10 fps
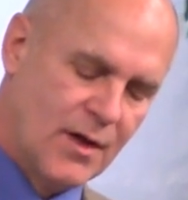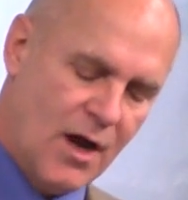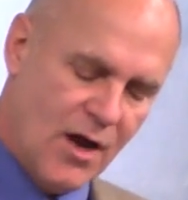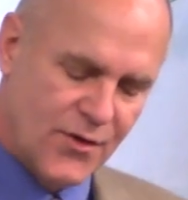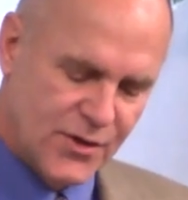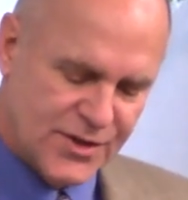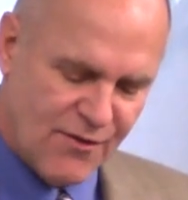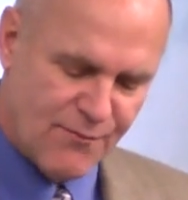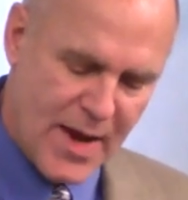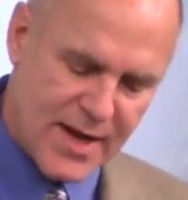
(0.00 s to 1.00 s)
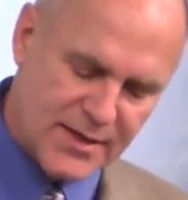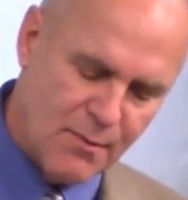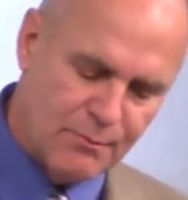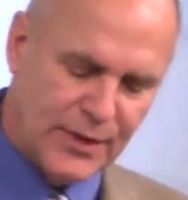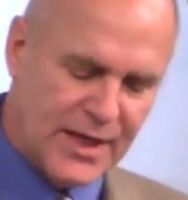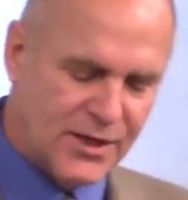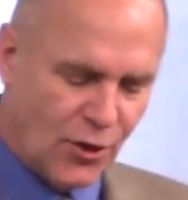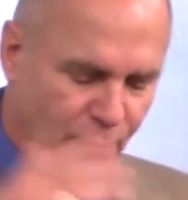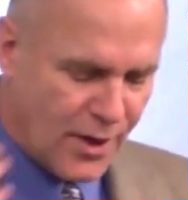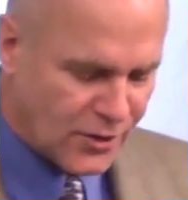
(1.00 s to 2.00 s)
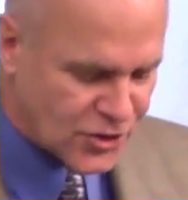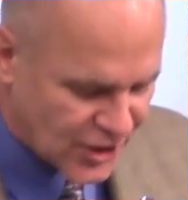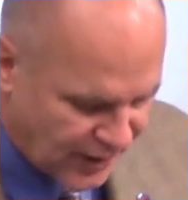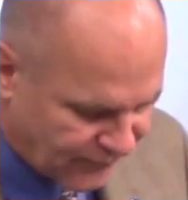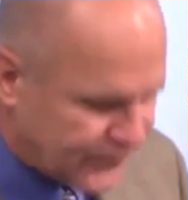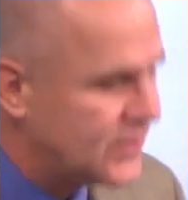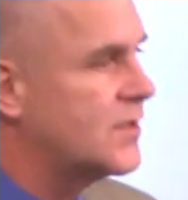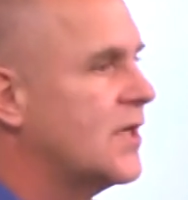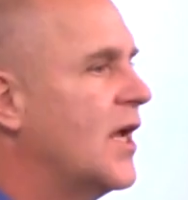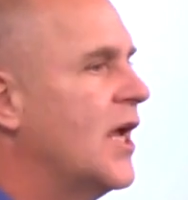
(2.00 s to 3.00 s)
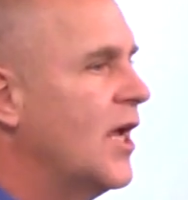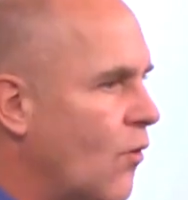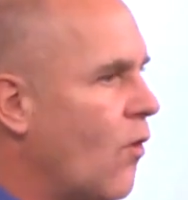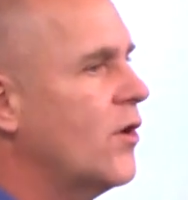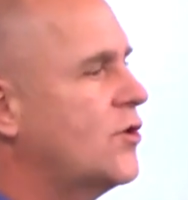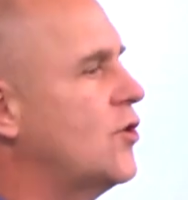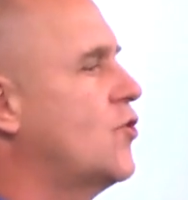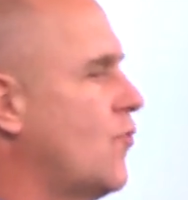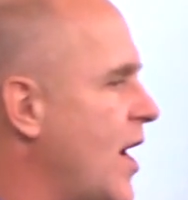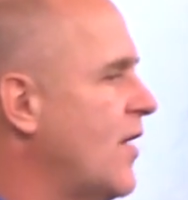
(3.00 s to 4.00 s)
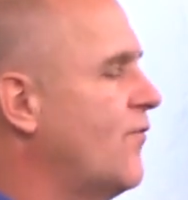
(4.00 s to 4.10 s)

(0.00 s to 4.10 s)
Others have made complete career shifts in order to train